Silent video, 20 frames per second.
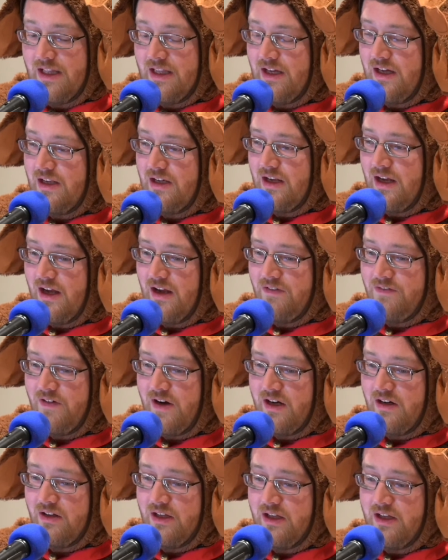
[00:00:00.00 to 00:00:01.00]
then
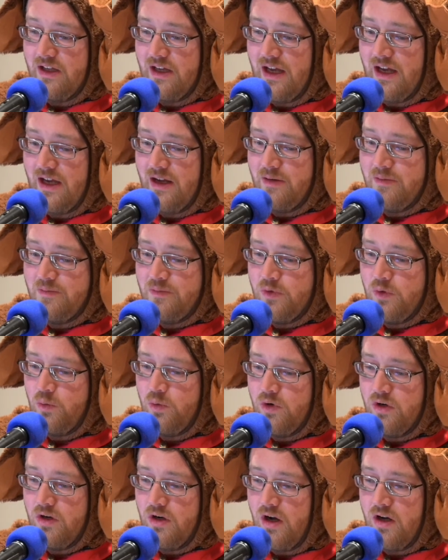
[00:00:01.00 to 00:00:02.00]
finally,
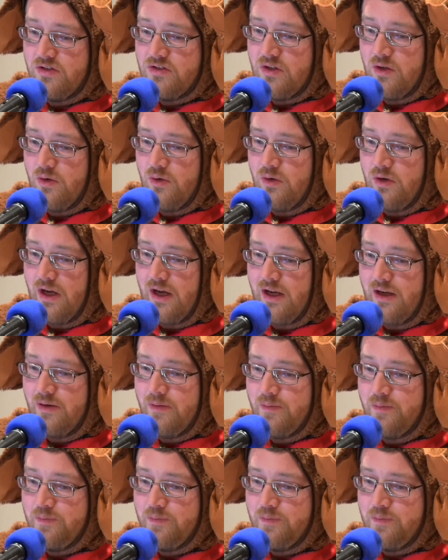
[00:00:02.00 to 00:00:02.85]
we're also